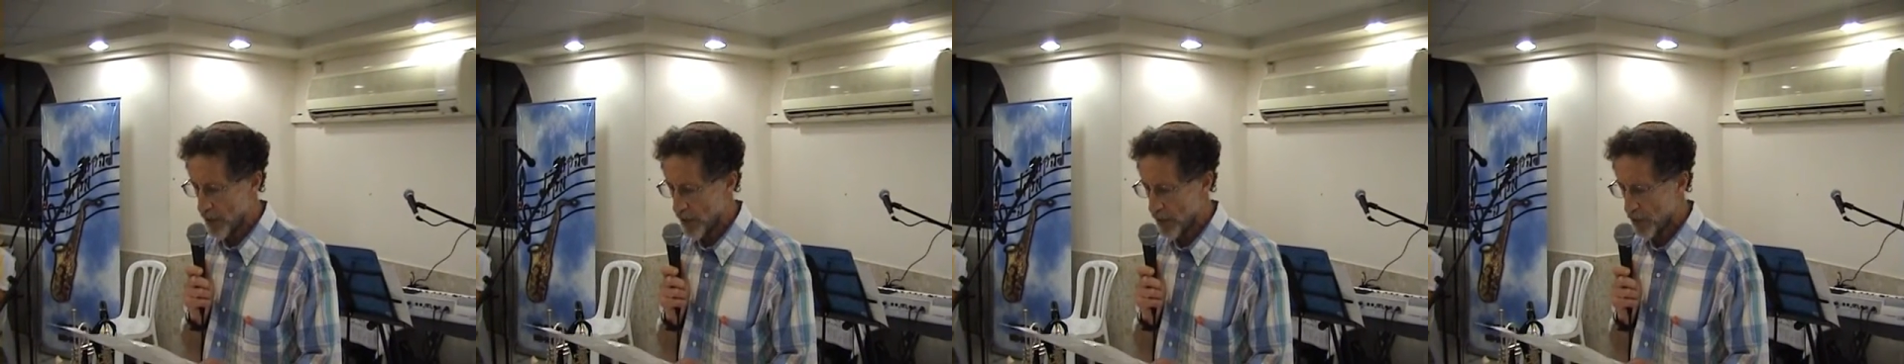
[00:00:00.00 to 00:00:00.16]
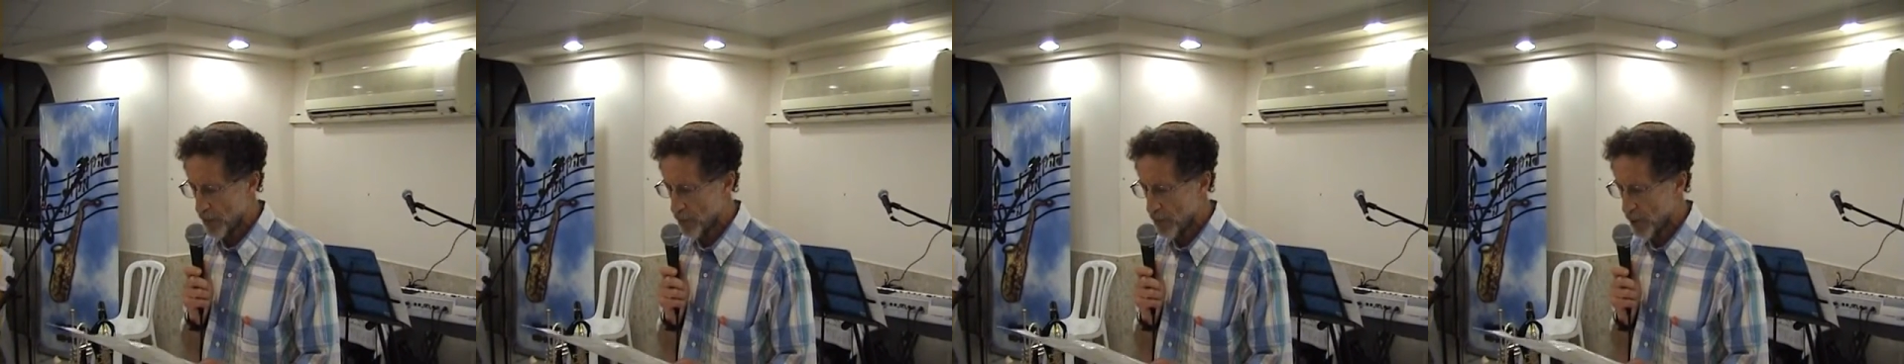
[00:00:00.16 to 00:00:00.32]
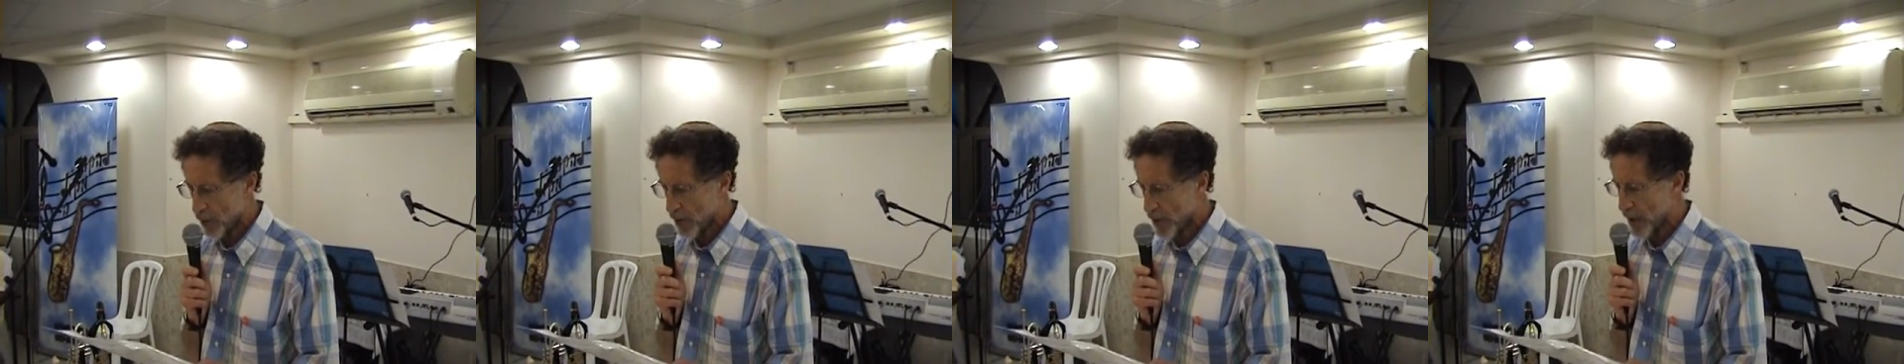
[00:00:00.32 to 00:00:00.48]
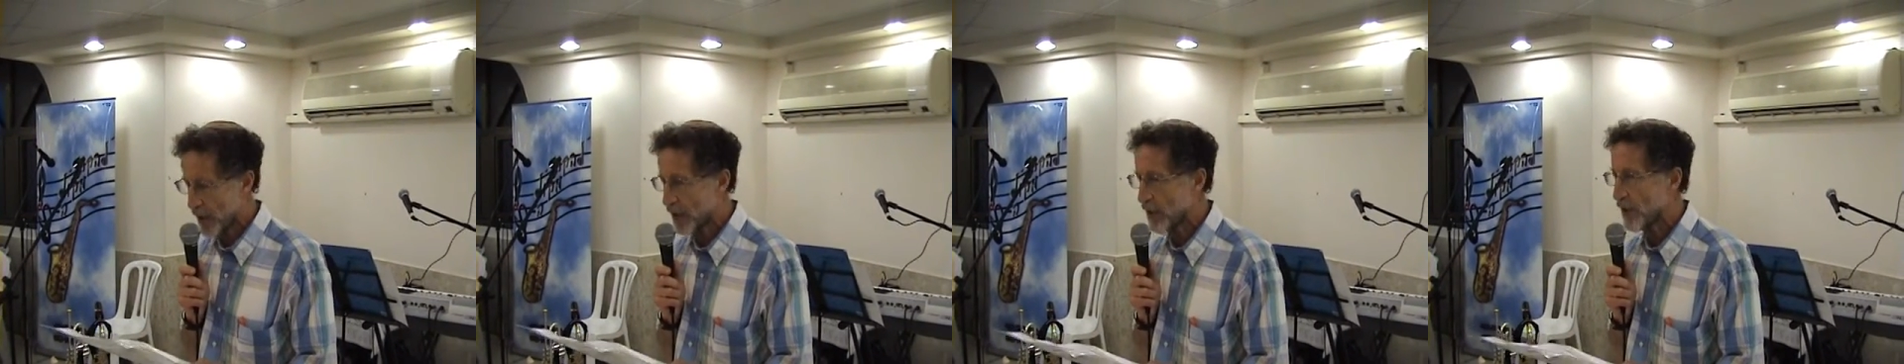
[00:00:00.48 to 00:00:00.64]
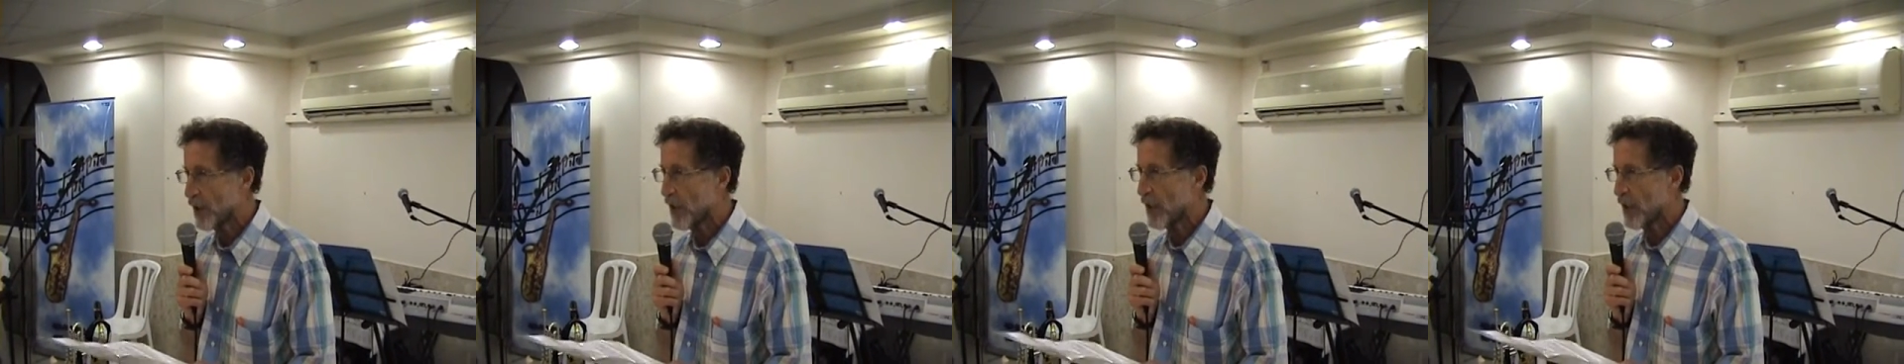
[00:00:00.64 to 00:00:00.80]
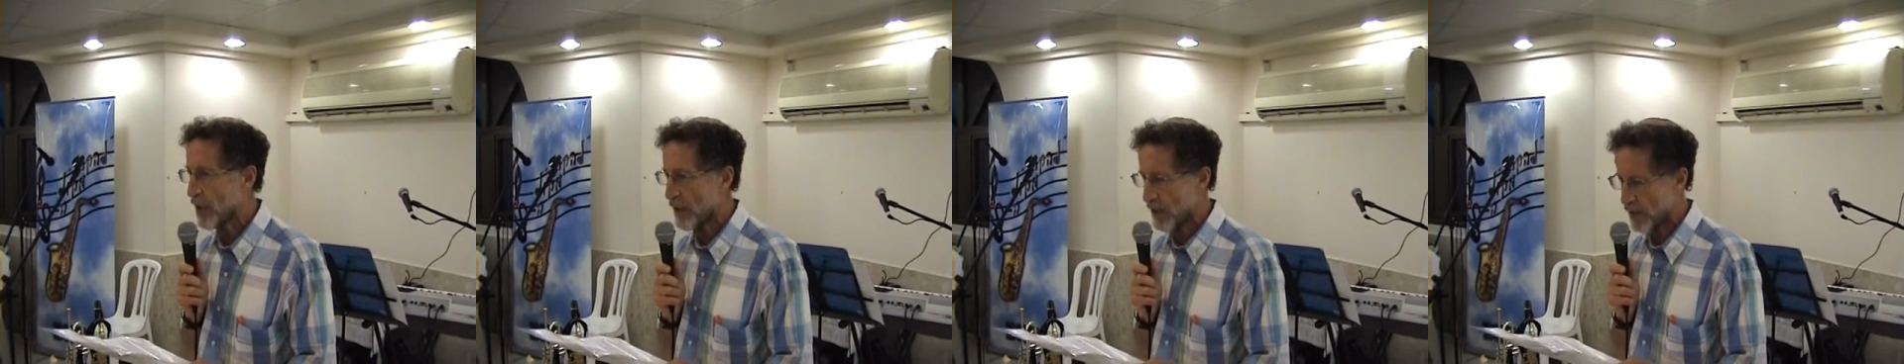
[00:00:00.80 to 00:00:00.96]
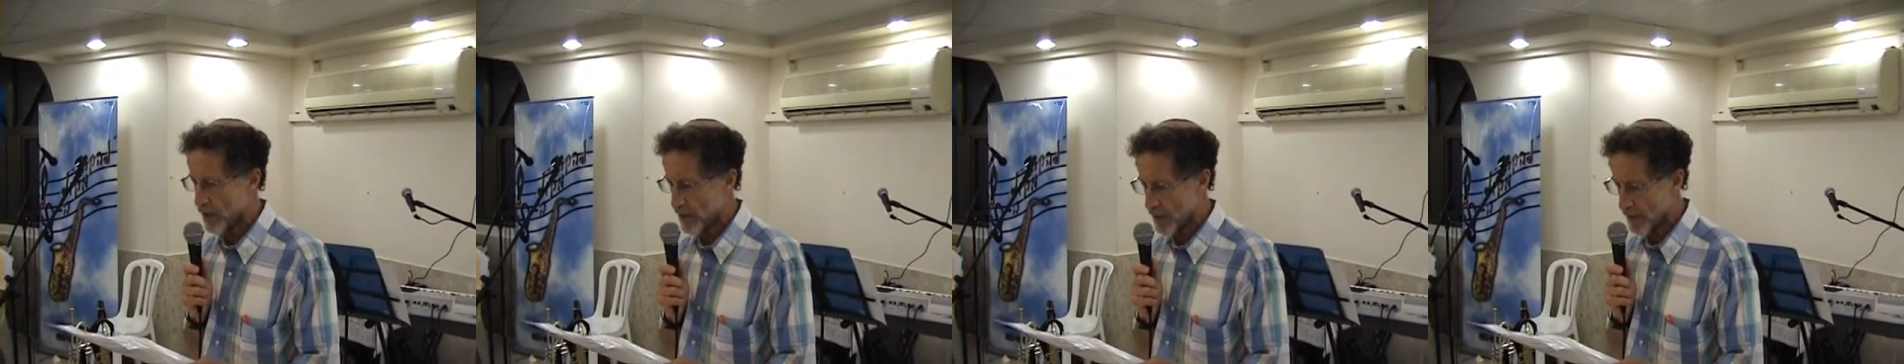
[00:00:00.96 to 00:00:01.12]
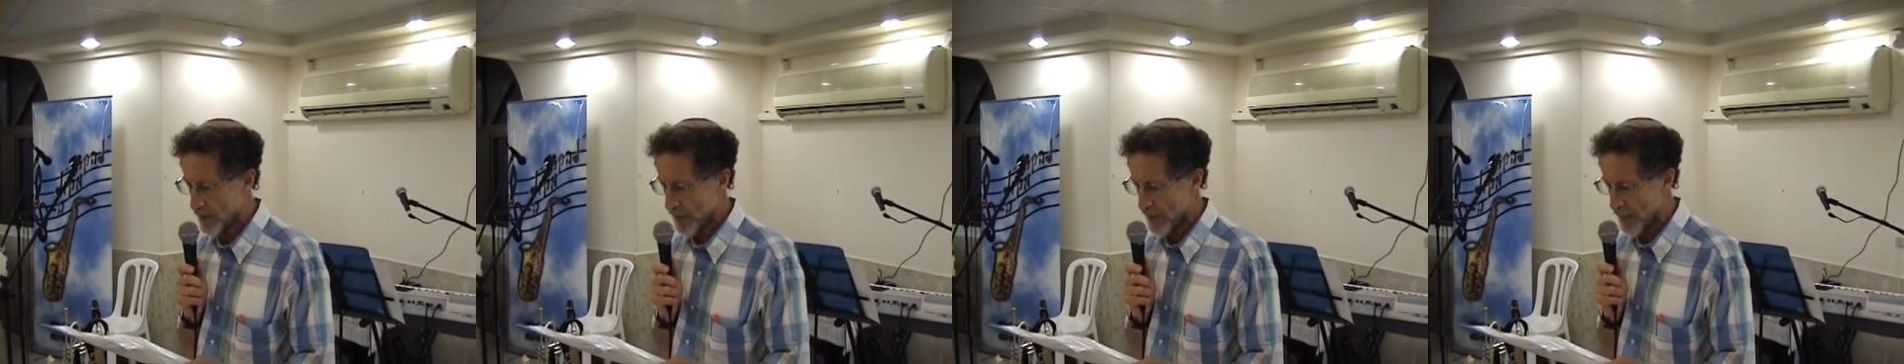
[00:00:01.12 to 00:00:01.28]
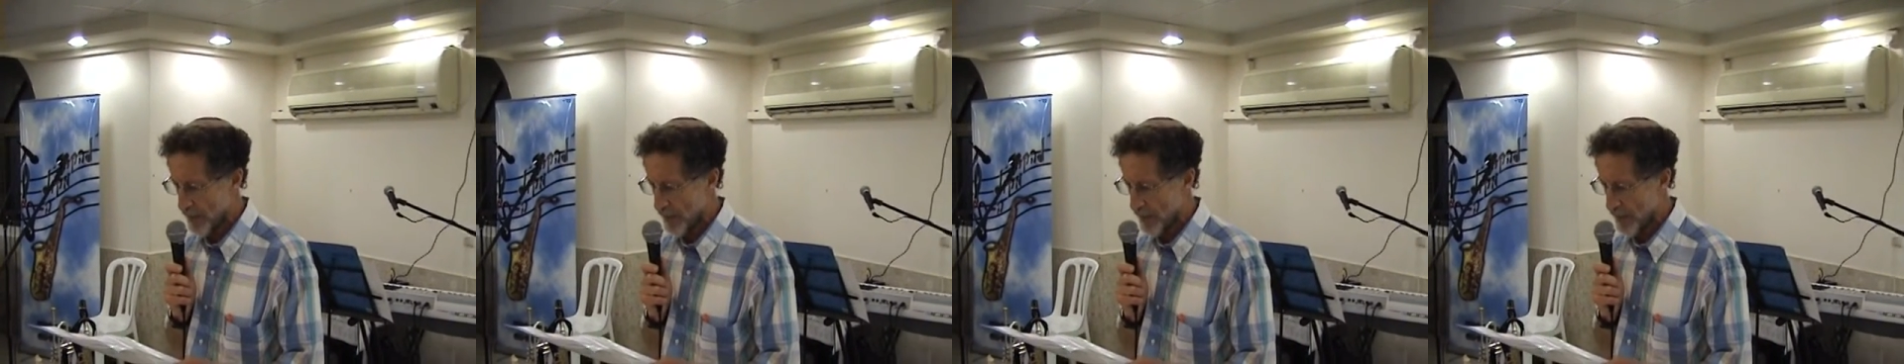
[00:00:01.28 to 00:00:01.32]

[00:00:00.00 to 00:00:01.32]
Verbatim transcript: his book in Yiddish,